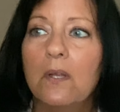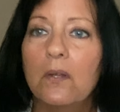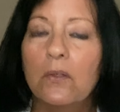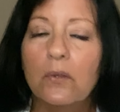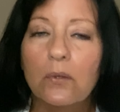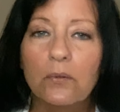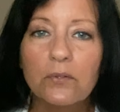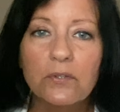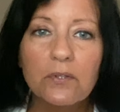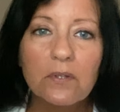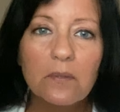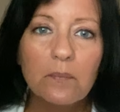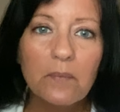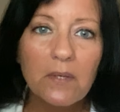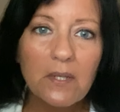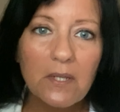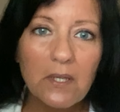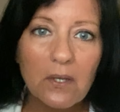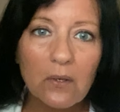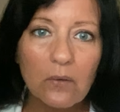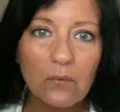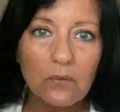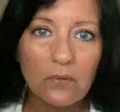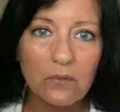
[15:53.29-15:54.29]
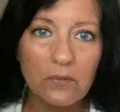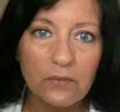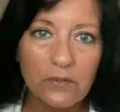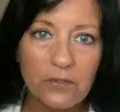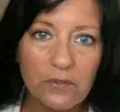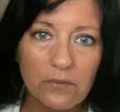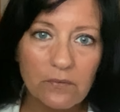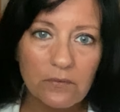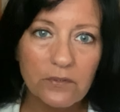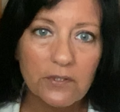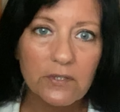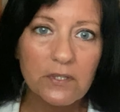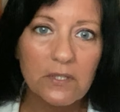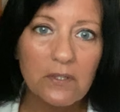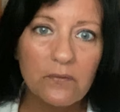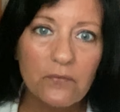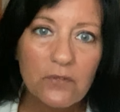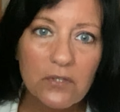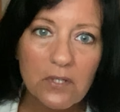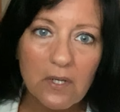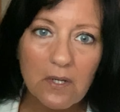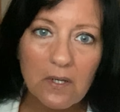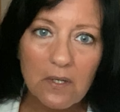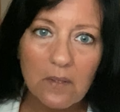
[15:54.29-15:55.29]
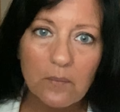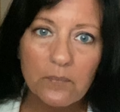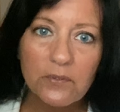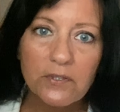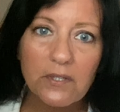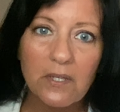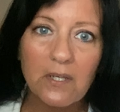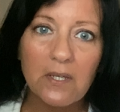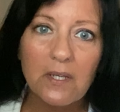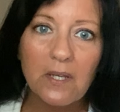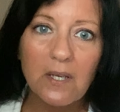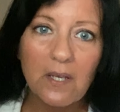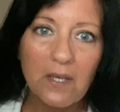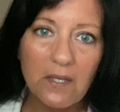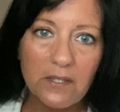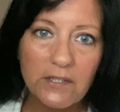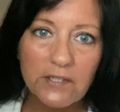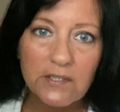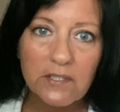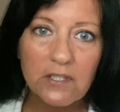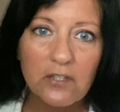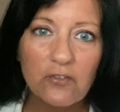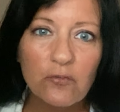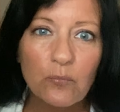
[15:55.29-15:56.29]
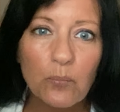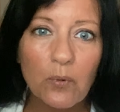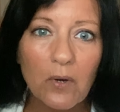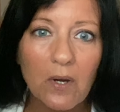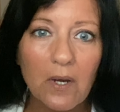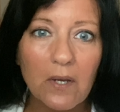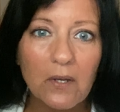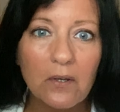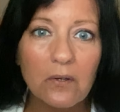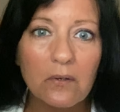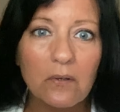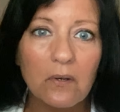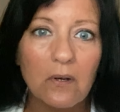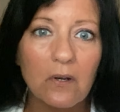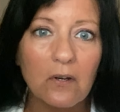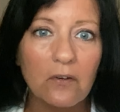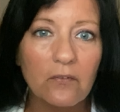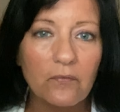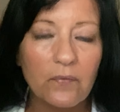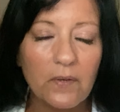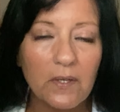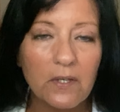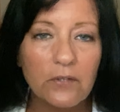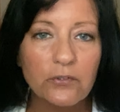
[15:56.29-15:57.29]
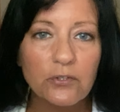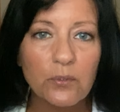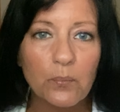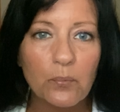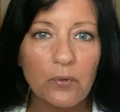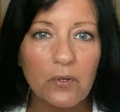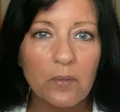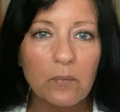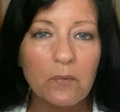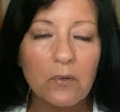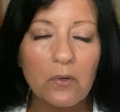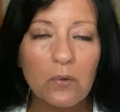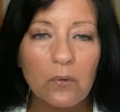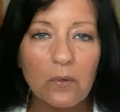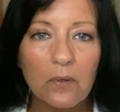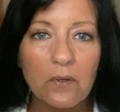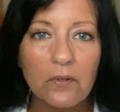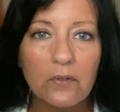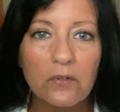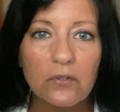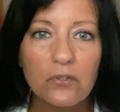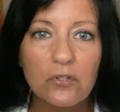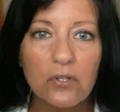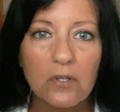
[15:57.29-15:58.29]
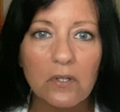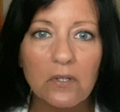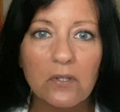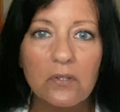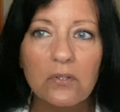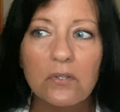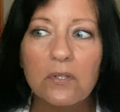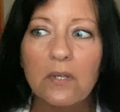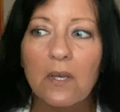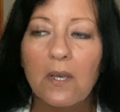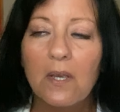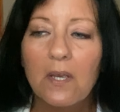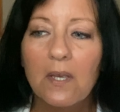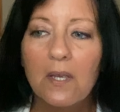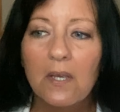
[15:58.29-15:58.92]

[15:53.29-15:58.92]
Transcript: Those are the media owners. Steve Jobs, aka Steve Breyer, our fake Supreme Court judge.